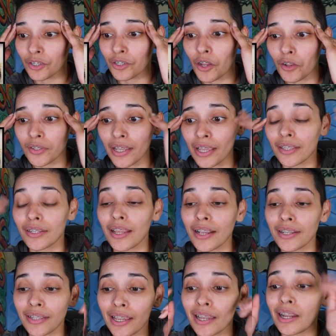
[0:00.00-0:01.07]
knows that the
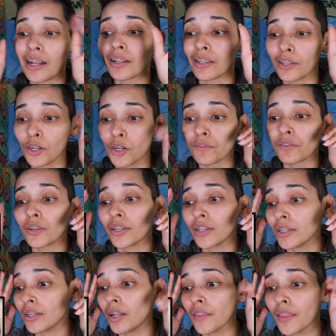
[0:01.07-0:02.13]
next day I'll get over it
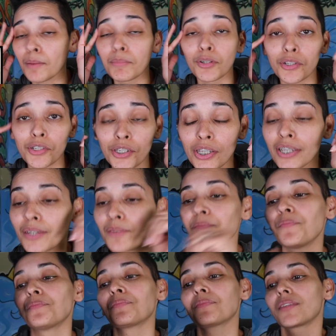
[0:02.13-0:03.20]
and all that bullshit.